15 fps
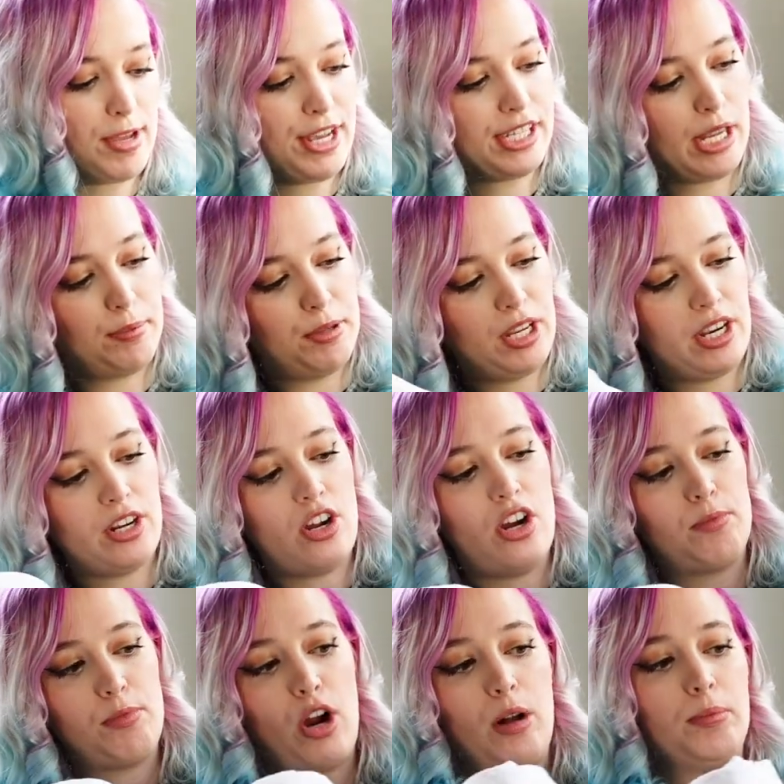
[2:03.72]
because I plan
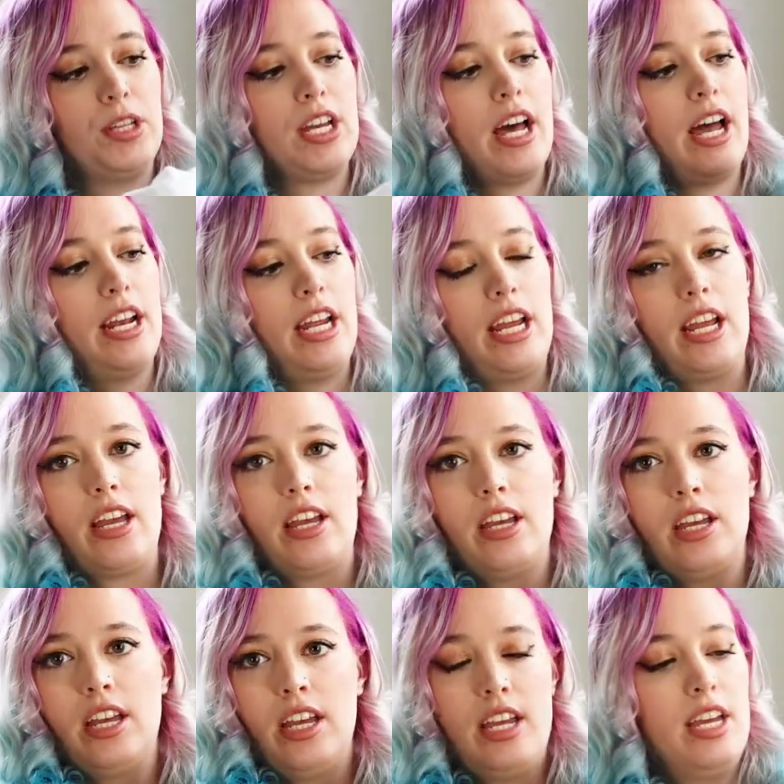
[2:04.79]
on probably cutting
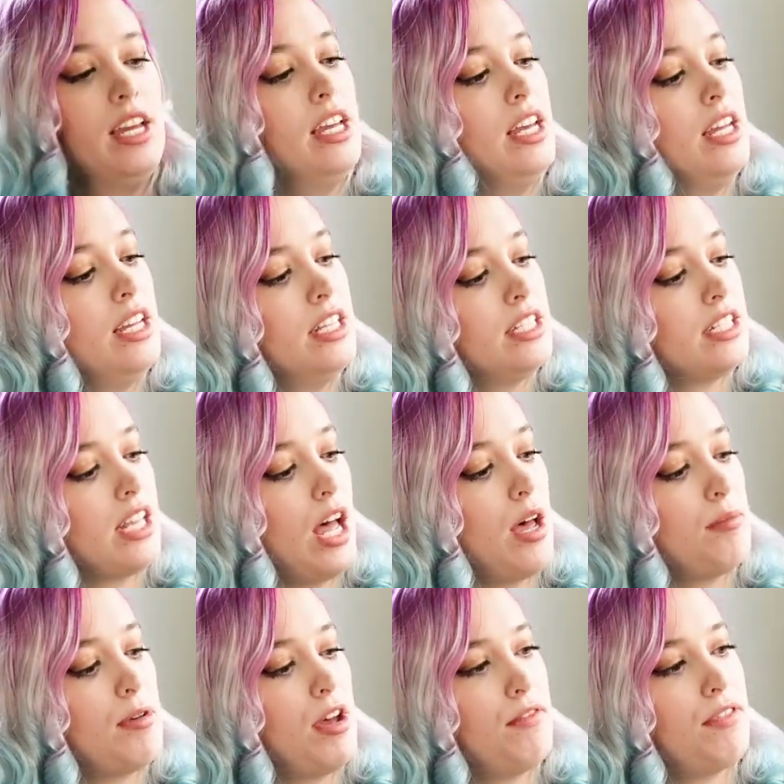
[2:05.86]

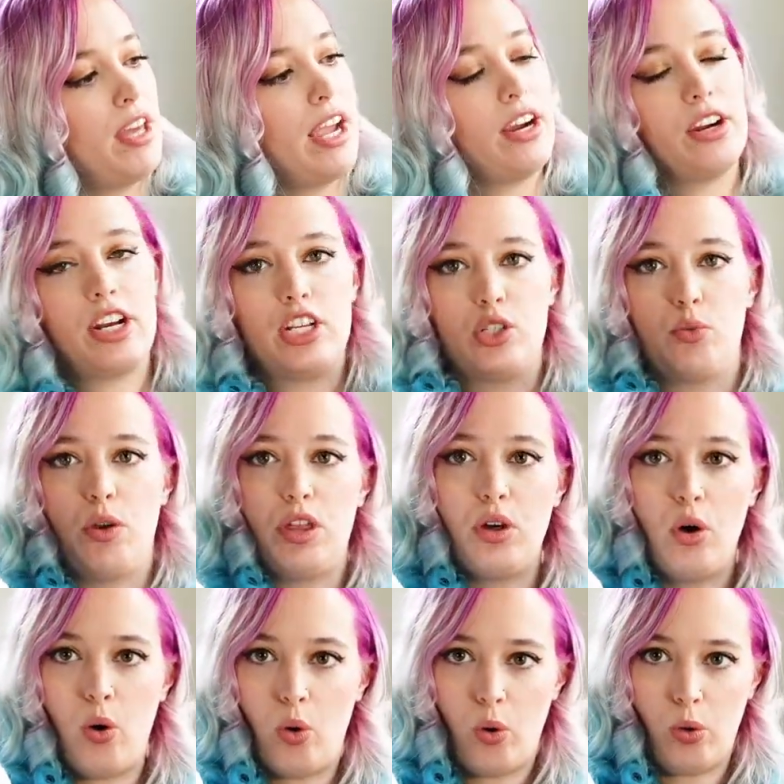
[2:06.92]
some of the areas with
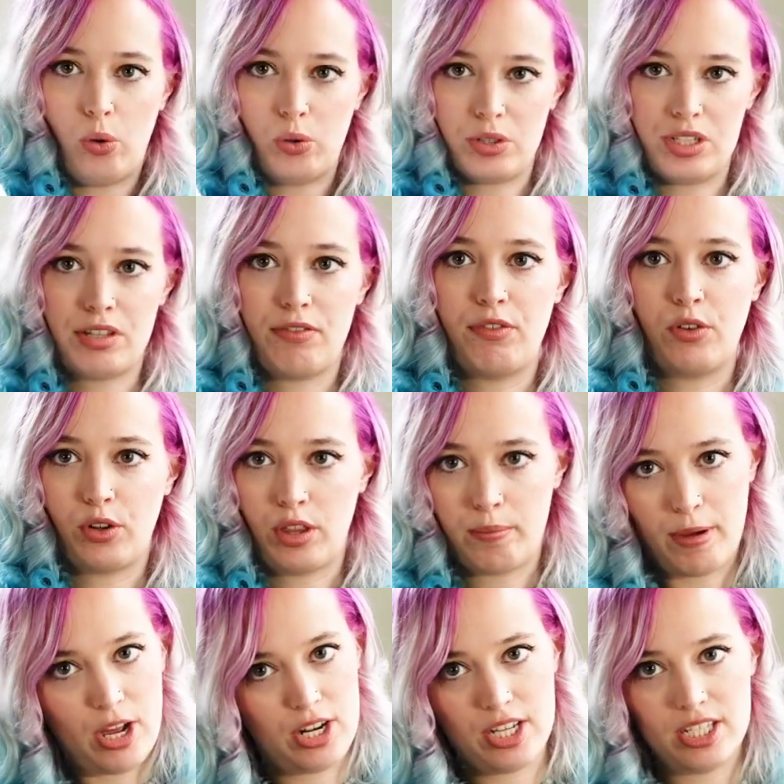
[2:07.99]
holes for the
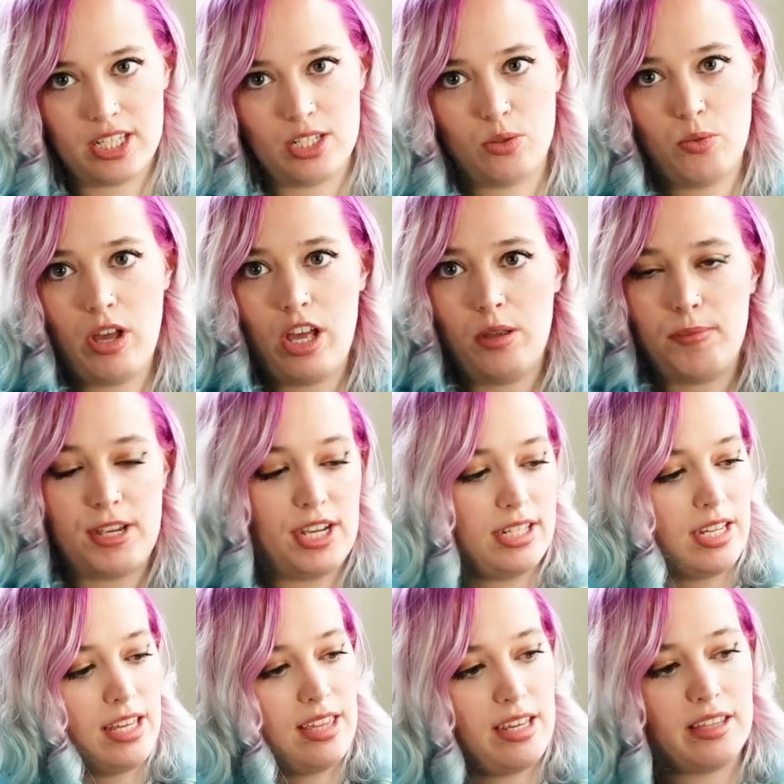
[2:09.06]
bodice as well because
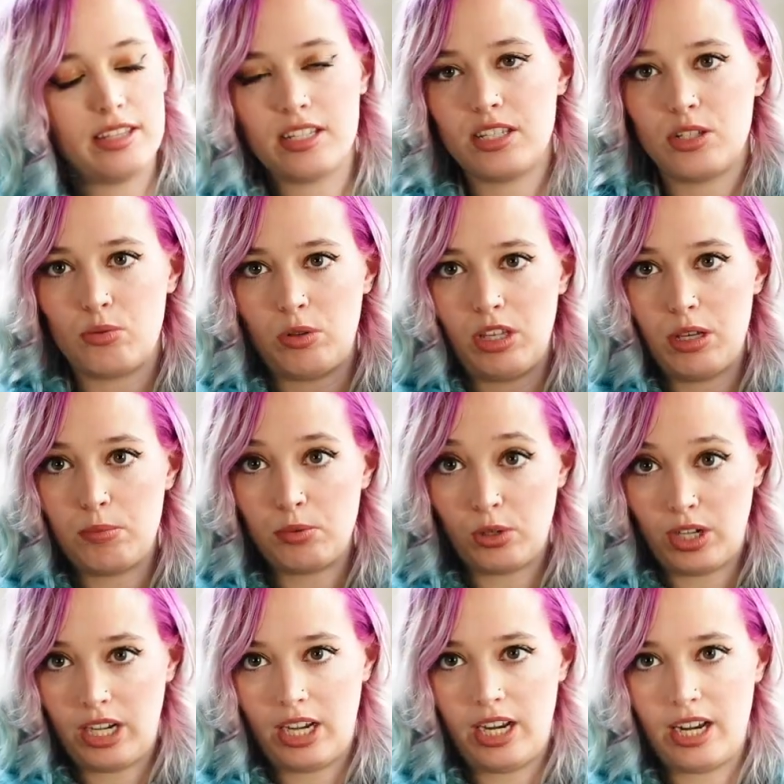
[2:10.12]
I think this is really
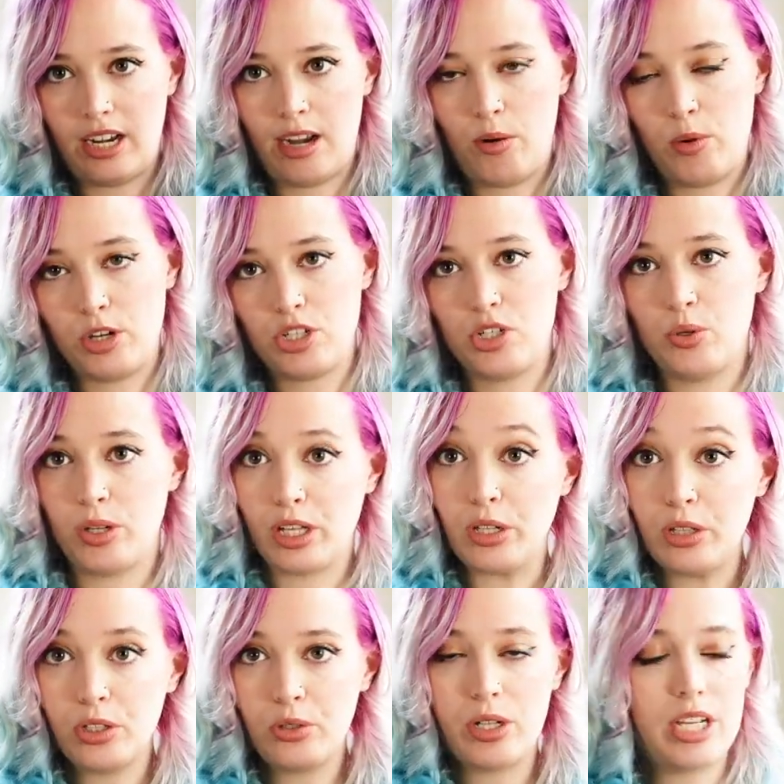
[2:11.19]
pretty and I want to
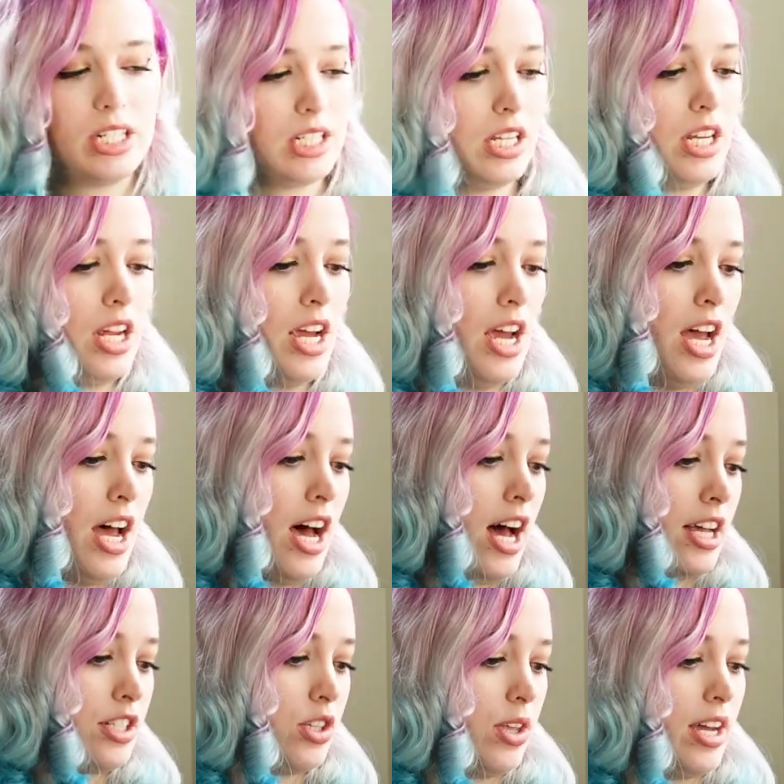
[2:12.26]
include it.
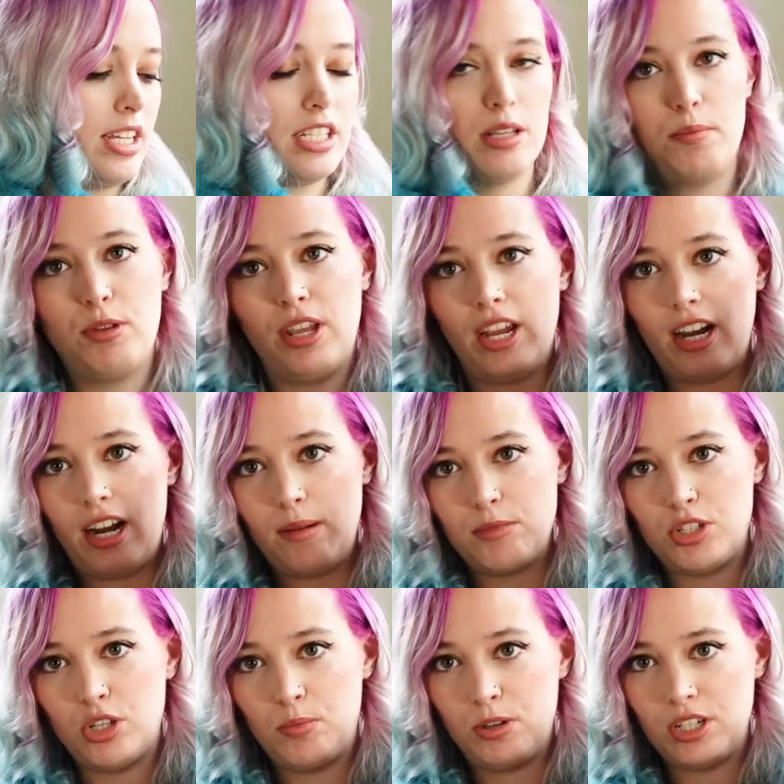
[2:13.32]
Uh, so that is the plan. I'm
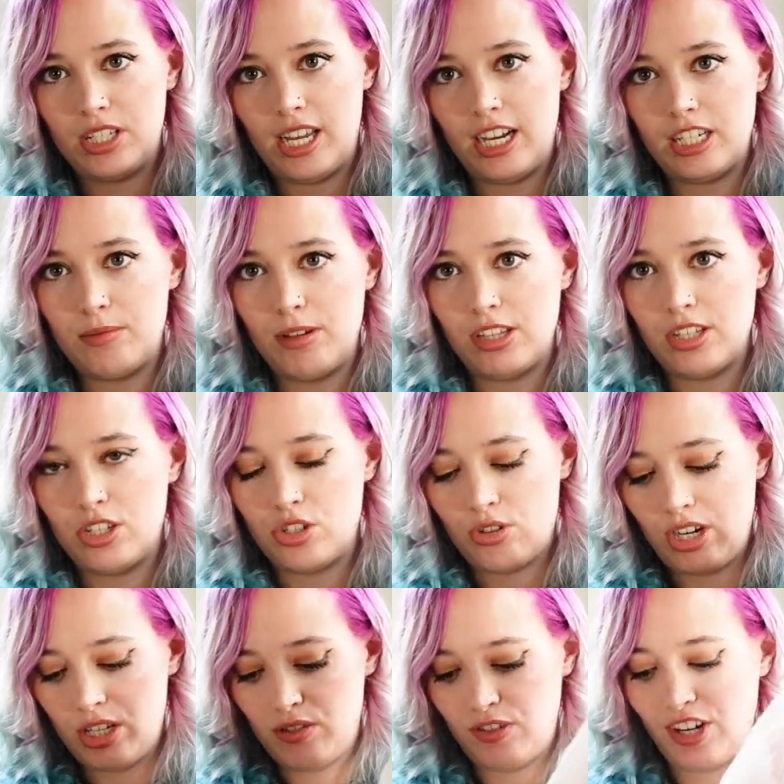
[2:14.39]
super excited to make this
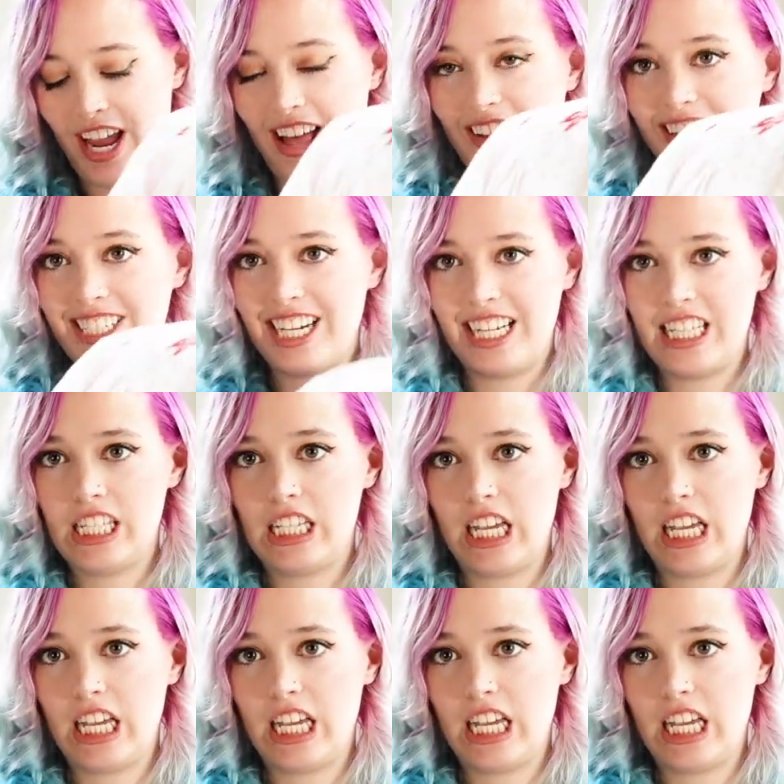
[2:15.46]
dress for Valentine's